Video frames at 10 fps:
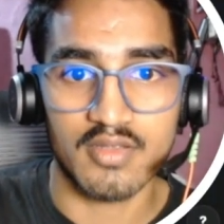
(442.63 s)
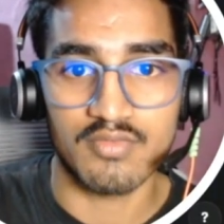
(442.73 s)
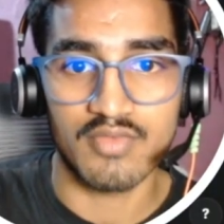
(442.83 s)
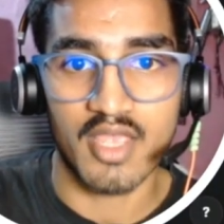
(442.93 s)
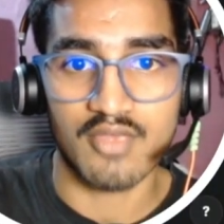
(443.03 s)

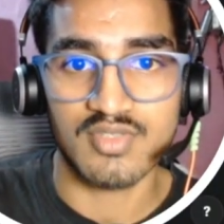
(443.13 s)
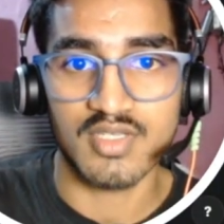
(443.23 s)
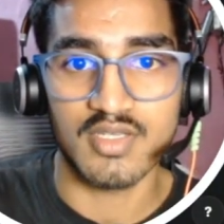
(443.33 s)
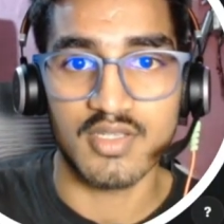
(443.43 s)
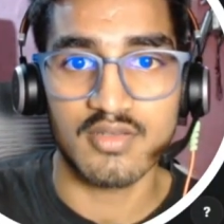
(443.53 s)
we have
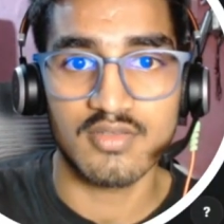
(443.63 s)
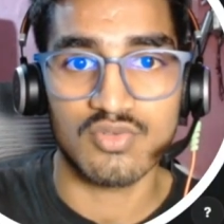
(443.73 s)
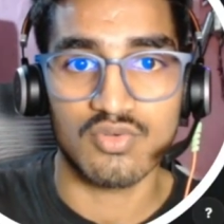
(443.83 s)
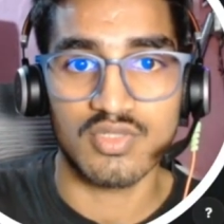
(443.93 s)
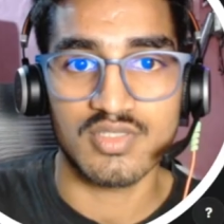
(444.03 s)
seen here.
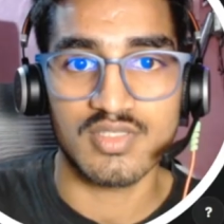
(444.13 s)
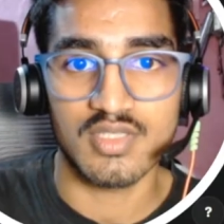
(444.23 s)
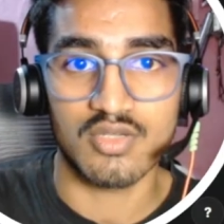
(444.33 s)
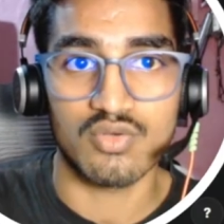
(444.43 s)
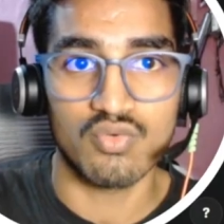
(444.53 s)
So this is
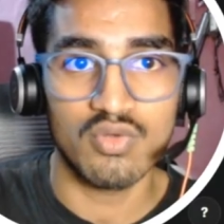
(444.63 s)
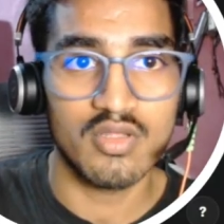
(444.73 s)
a root,